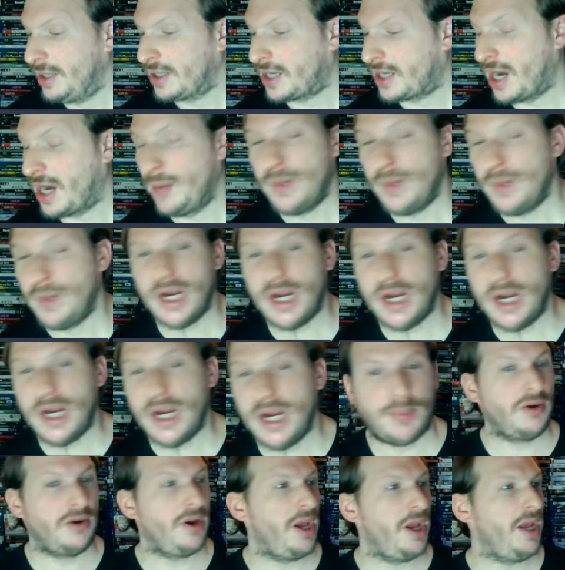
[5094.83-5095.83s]
Coming up
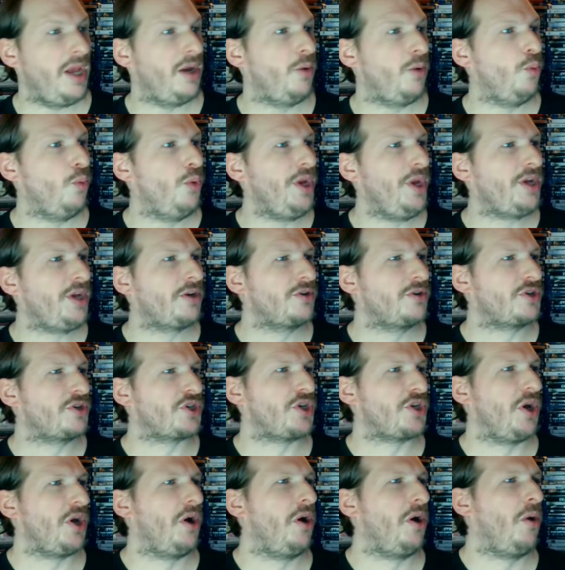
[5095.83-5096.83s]
here in a week or
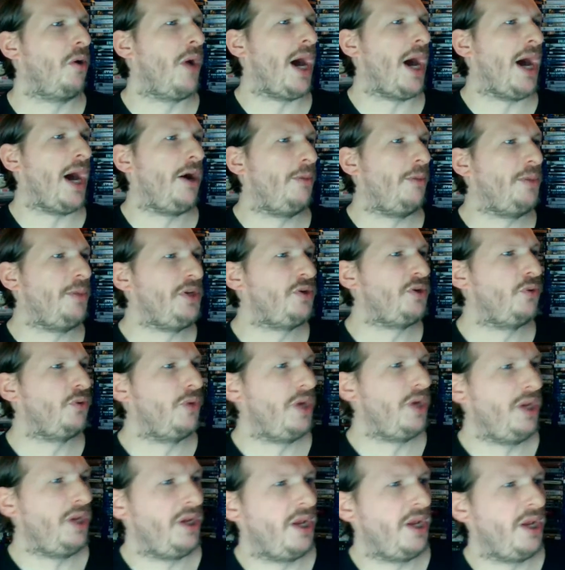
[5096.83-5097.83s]
so, I'll be
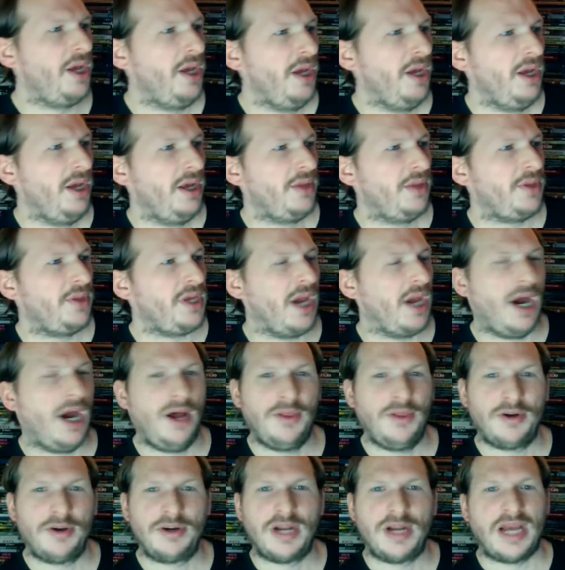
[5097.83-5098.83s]
doing the
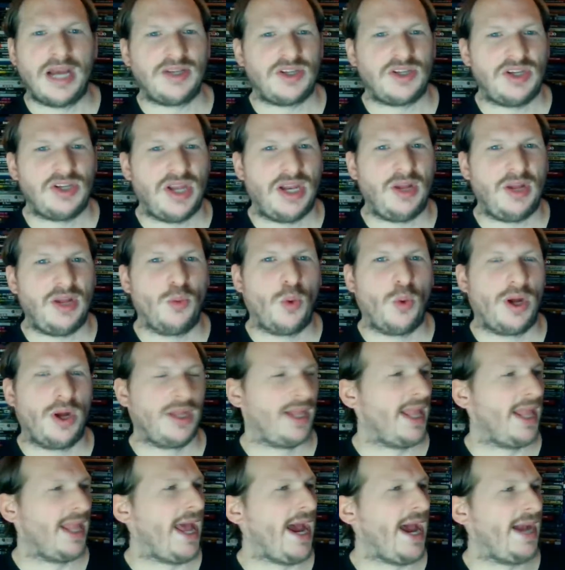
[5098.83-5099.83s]
other
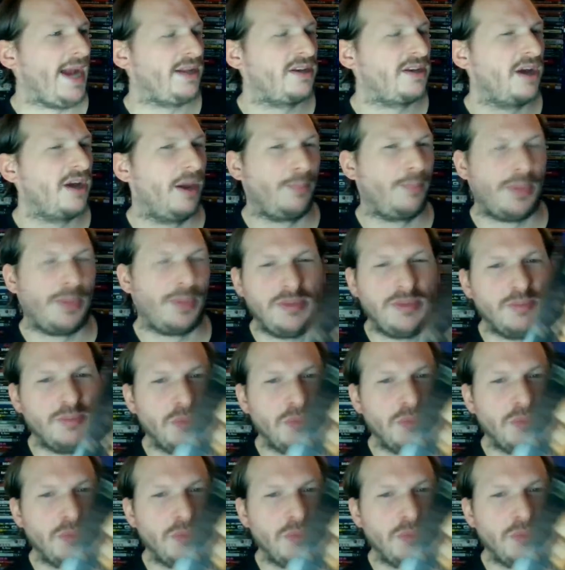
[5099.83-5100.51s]
1981 Ladd Company